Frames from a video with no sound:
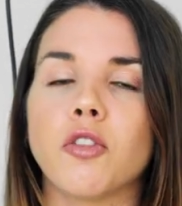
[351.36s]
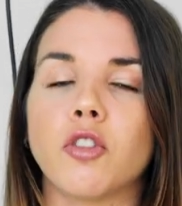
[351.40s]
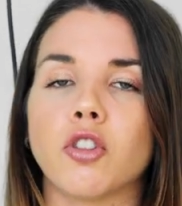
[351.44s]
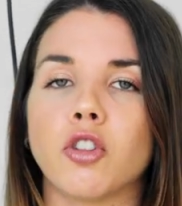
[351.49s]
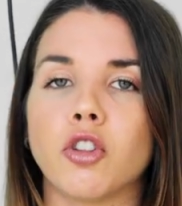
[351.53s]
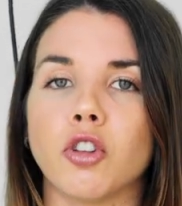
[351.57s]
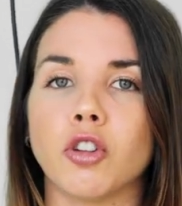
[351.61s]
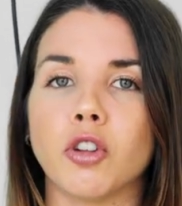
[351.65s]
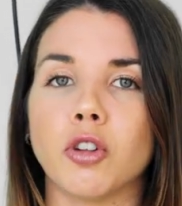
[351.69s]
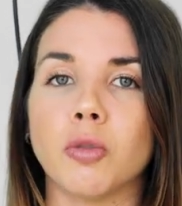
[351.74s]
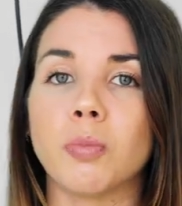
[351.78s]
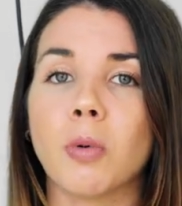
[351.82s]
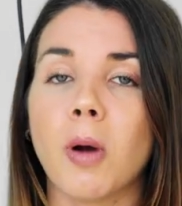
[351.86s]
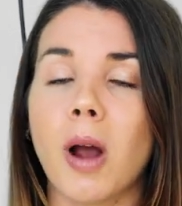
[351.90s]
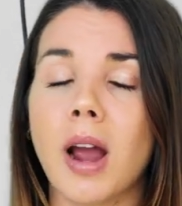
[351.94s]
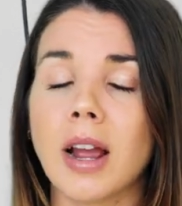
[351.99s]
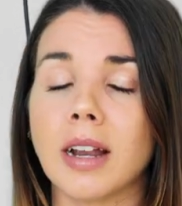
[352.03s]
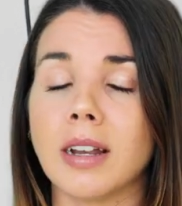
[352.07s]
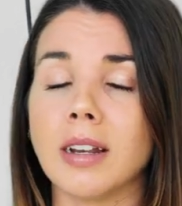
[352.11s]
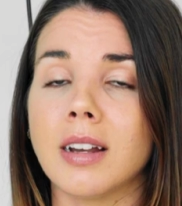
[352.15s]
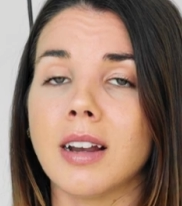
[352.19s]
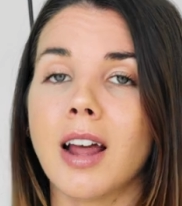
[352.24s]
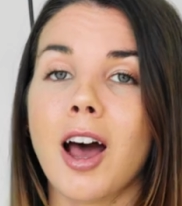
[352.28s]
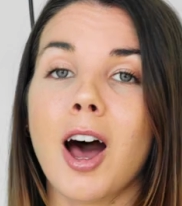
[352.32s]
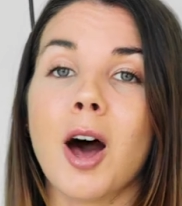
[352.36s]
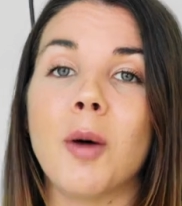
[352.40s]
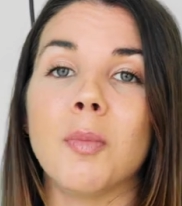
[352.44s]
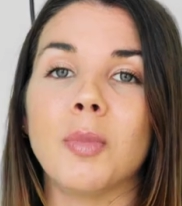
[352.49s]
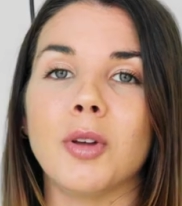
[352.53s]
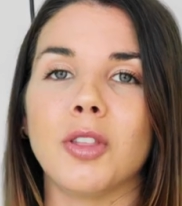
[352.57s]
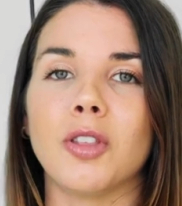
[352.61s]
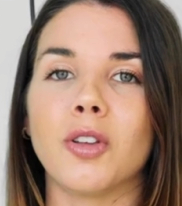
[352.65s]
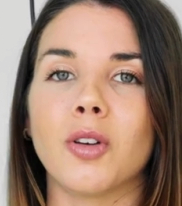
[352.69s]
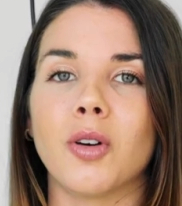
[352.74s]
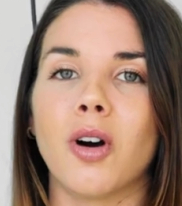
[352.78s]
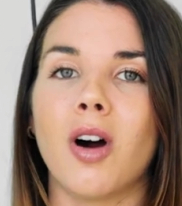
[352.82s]
to brighten it up
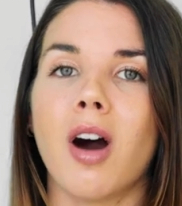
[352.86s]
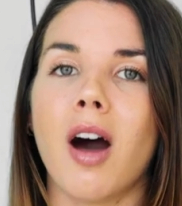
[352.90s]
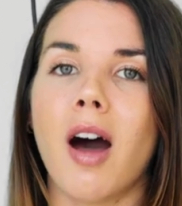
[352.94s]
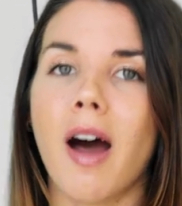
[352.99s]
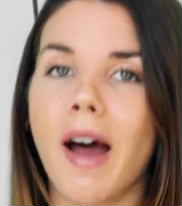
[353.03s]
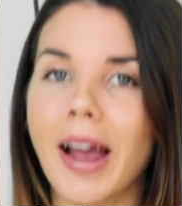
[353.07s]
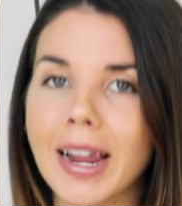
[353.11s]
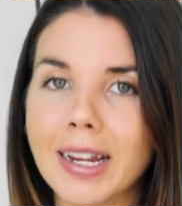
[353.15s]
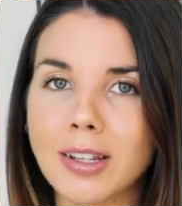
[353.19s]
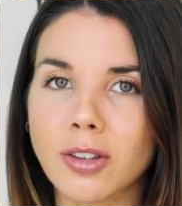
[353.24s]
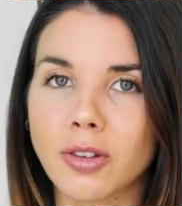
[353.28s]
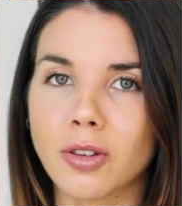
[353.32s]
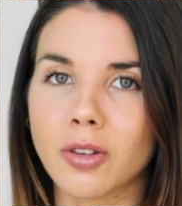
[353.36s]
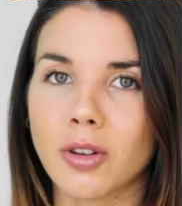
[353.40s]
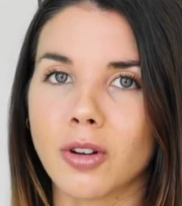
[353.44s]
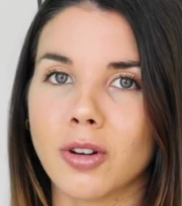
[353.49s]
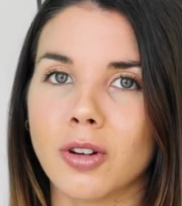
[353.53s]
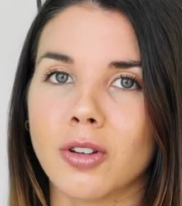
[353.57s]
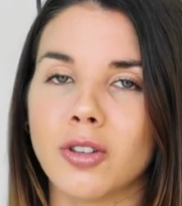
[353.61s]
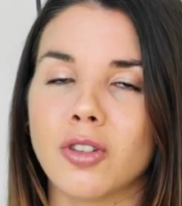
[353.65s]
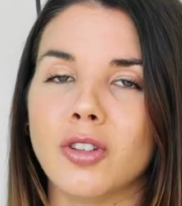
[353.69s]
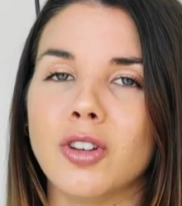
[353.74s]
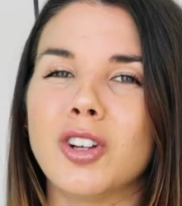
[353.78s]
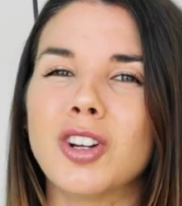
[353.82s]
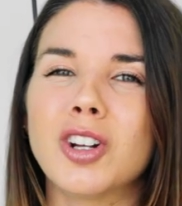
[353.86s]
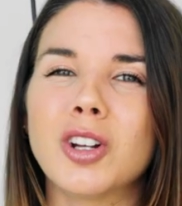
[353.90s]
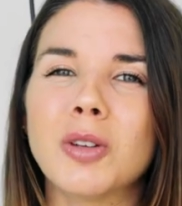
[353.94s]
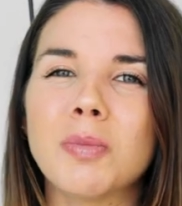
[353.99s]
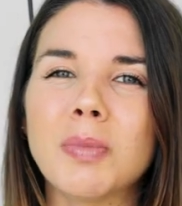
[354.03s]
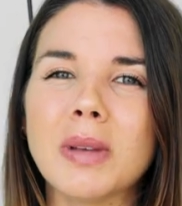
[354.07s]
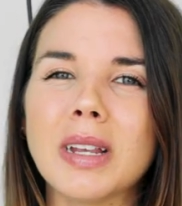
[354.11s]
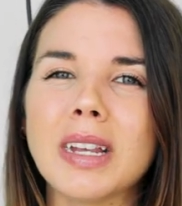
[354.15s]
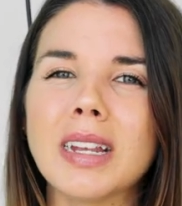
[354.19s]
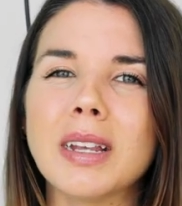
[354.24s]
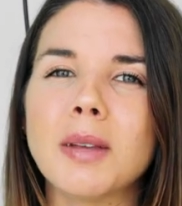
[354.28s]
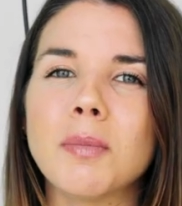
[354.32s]
with your ISO. So you're going to
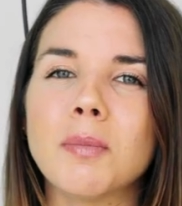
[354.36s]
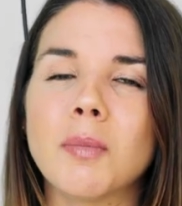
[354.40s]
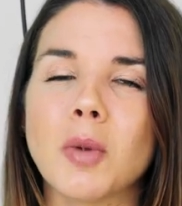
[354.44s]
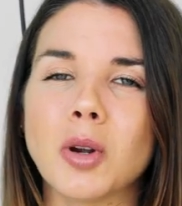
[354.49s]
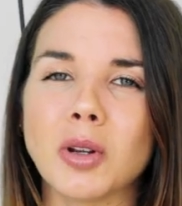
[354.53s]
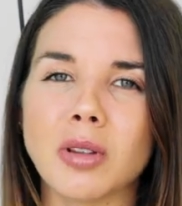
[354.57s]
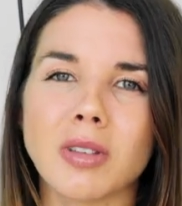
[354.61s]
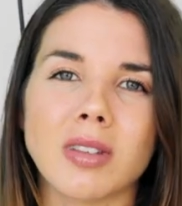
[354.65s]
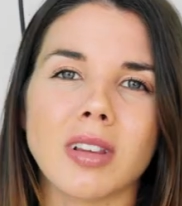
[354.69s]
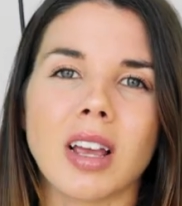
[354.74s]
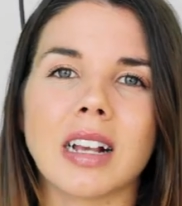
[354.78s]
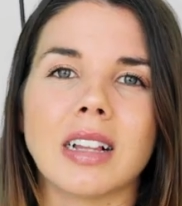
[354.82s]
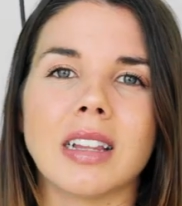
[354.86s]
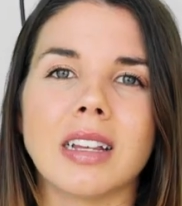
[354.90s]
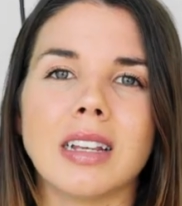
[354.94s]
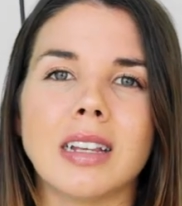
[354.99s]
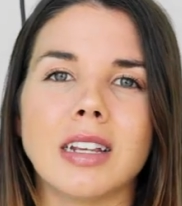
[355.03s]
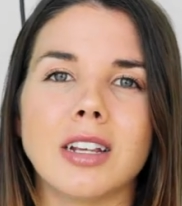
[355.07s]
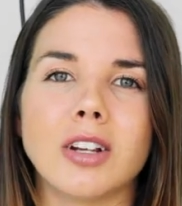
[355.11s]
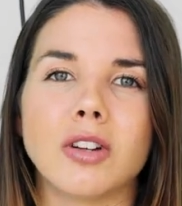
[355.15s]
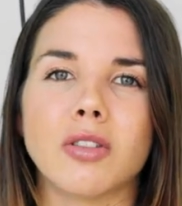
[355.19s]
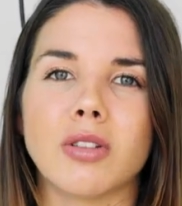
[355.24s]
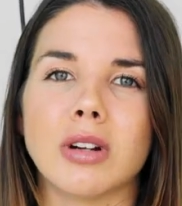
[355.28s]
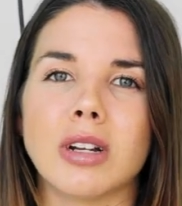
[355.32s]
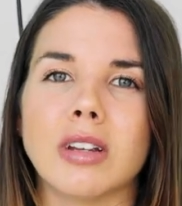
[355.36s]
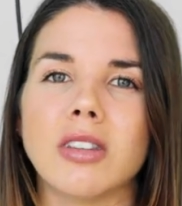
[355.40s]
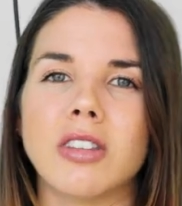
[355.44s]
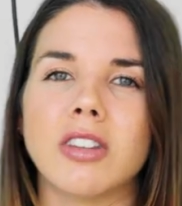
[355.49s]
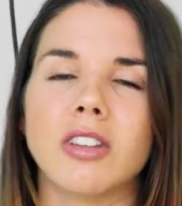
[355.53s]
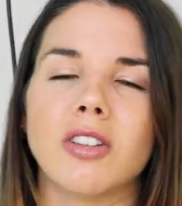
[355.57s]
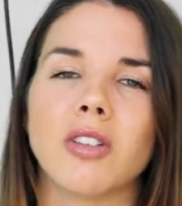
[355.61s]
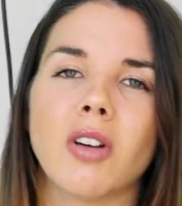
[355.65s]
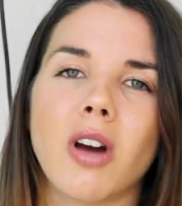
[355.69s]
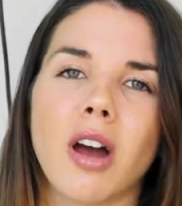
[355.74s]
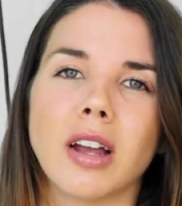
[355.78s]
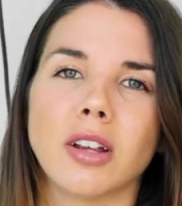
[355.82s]
be most likely
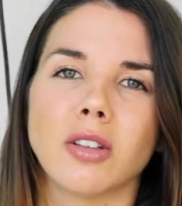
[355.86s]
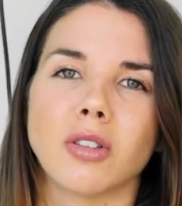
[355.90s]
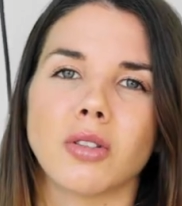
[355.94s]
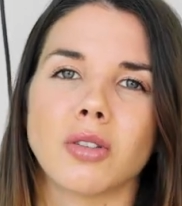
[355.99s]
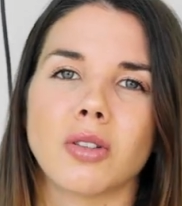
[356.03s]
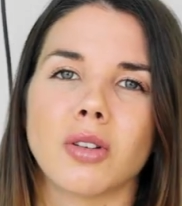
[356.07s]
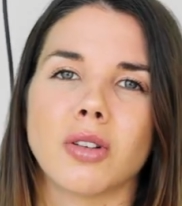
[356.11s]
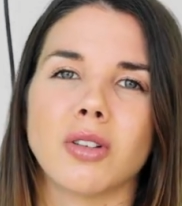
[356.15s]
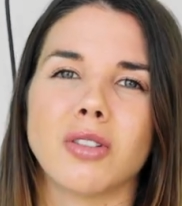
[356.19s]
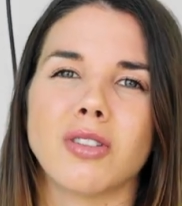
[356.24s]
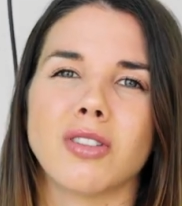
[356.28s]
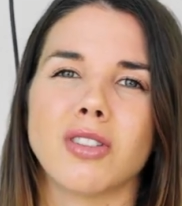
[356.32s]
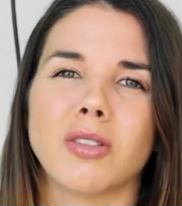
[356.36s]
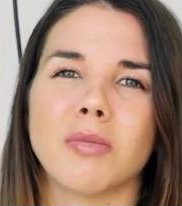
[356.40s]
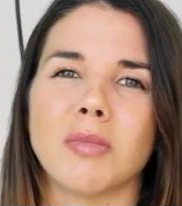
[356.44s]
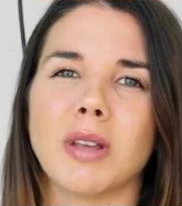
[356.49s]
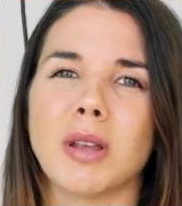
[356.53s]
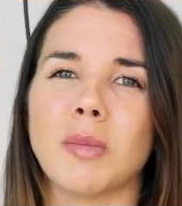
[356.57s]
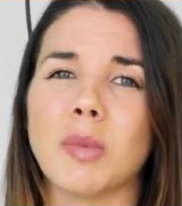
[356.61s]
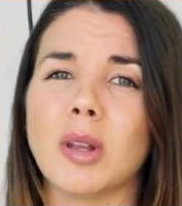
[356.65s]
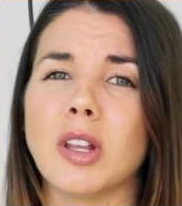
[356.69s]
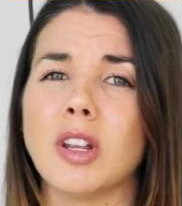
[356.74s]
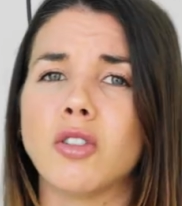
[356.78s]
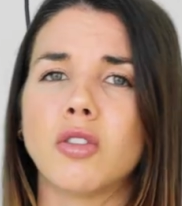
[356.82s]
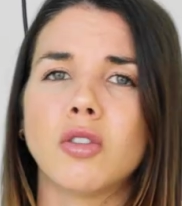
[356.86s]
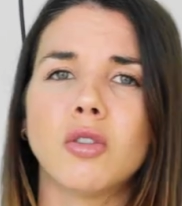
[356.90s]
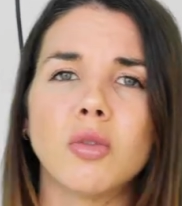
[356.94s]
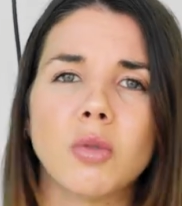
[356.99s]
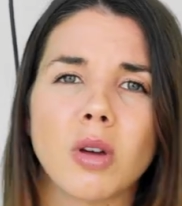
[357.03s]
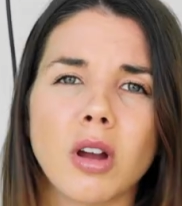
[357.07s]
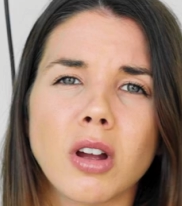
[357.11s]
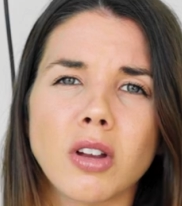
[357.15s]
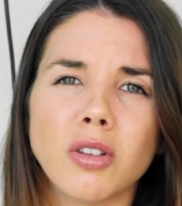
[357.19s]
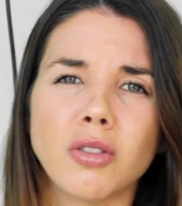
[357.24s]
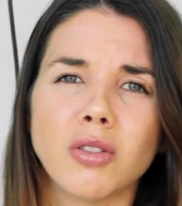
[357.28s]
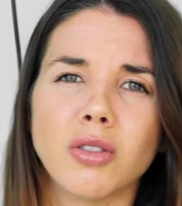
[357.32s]
increasing your ISO to maybe
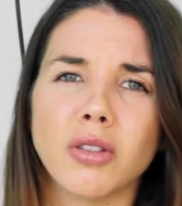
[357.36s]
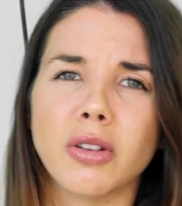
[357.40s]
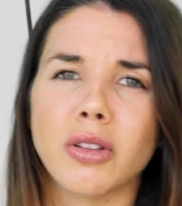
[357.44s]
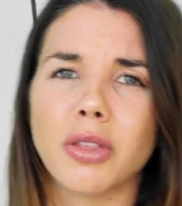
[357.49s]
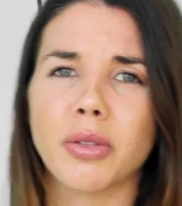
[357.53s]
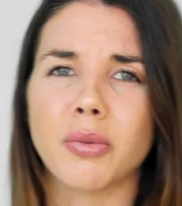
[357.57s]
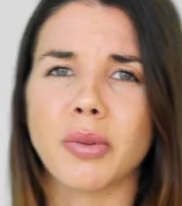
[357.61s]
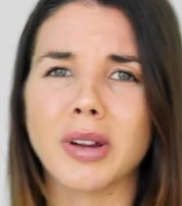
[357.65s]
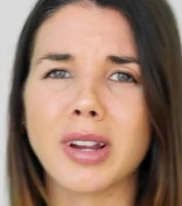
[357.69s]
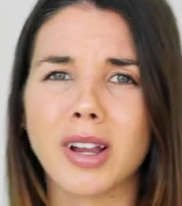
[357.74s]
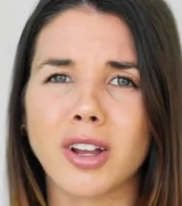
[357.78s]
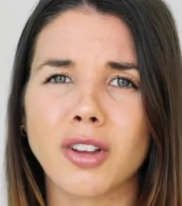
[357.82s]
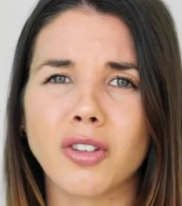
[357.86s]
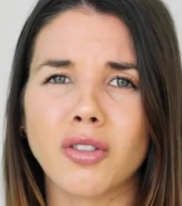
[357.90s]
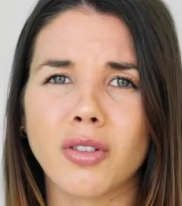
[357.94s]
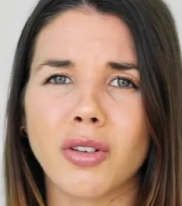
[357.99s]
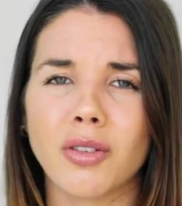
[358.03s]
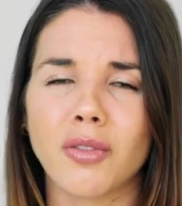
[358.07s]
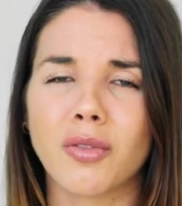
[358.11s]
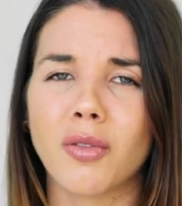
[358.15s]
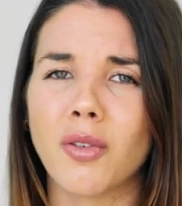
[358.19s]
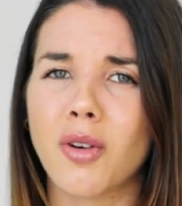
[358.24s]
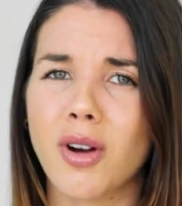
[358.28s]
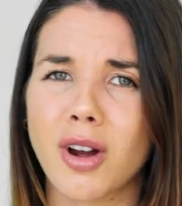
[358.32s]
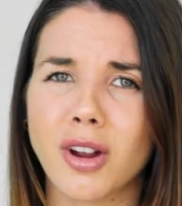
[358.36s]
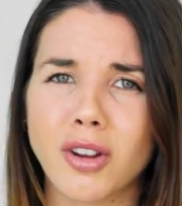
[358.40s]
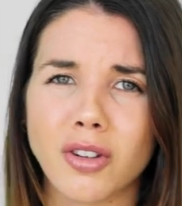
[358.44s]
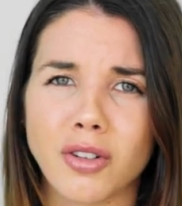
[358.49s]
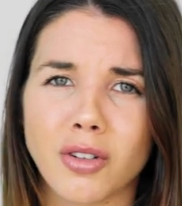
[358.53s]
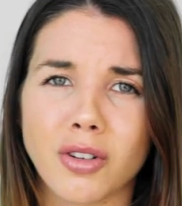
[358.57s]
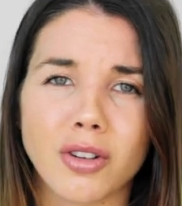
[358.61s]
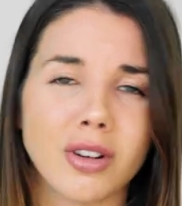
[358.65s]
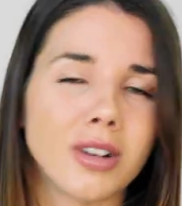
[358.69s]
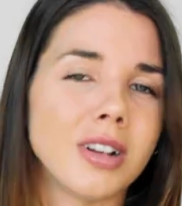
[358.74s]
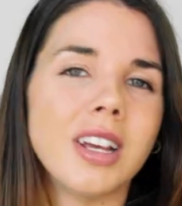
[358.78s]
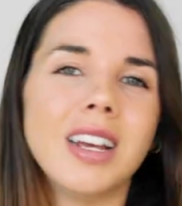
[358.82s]
200, 300,
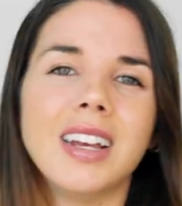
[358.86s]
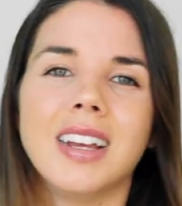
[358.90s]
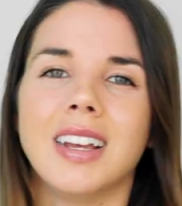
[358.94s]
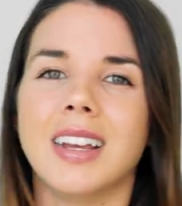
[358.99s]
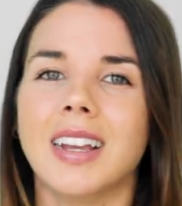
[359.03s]
400.